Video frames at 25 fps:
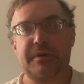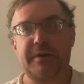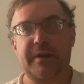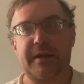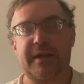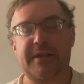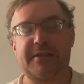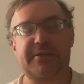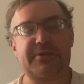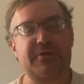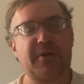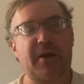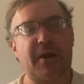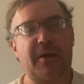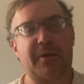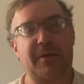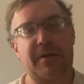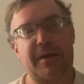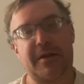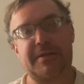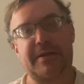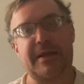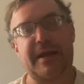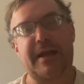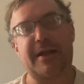it's not,
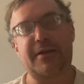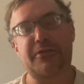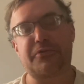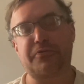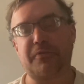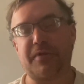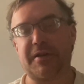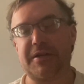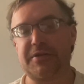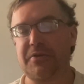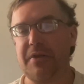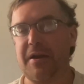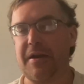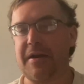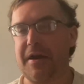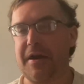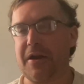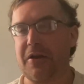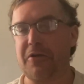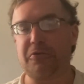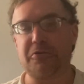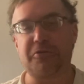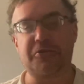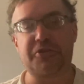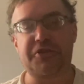it, actually, it's not
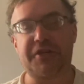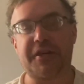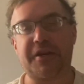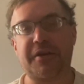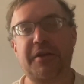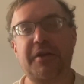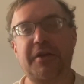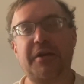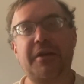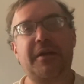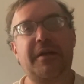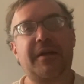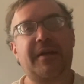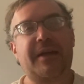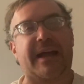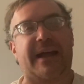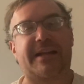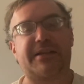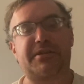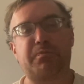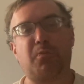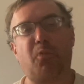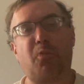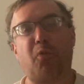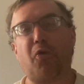energy.
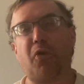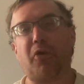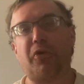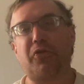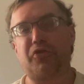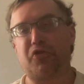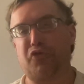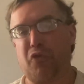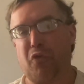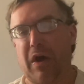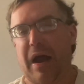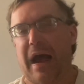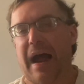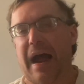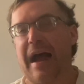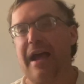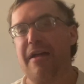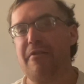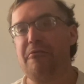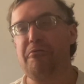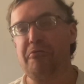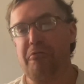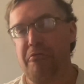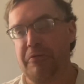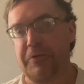It's more
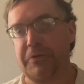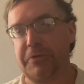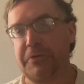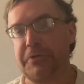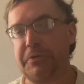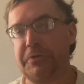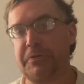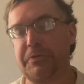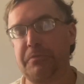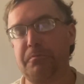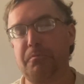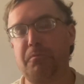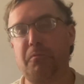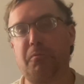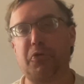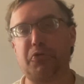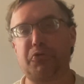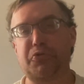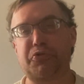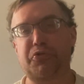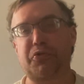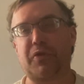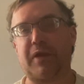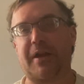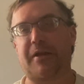drive,
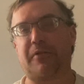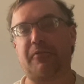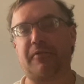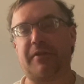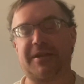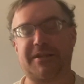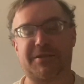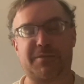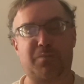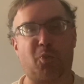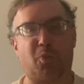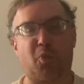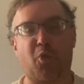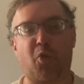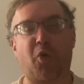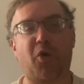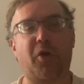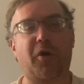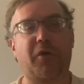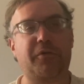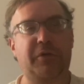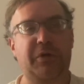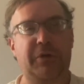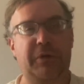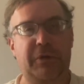most likely. It's
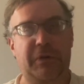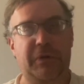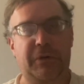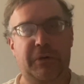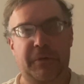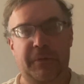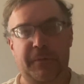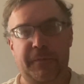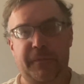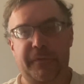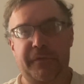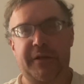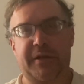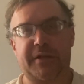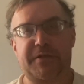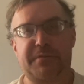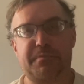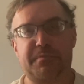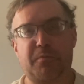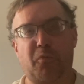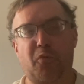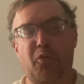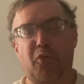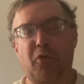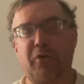more, it's
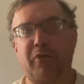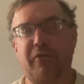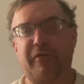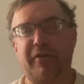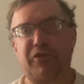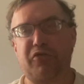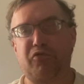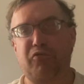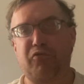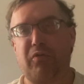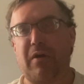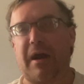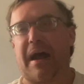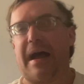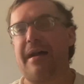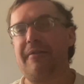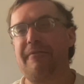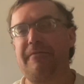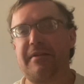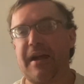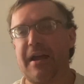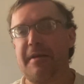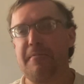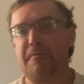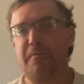more of a drive
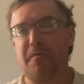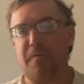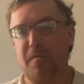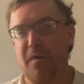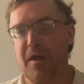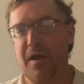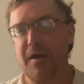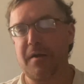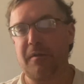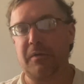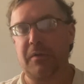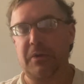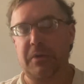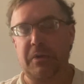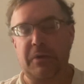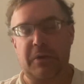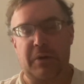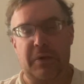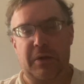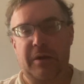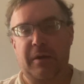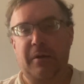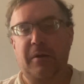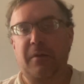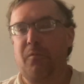type thing
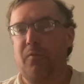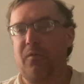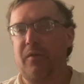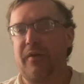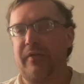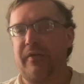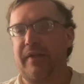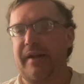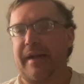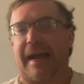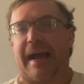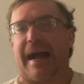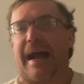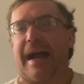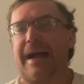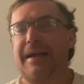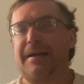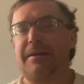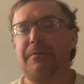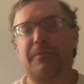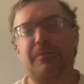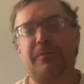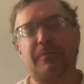with a guy,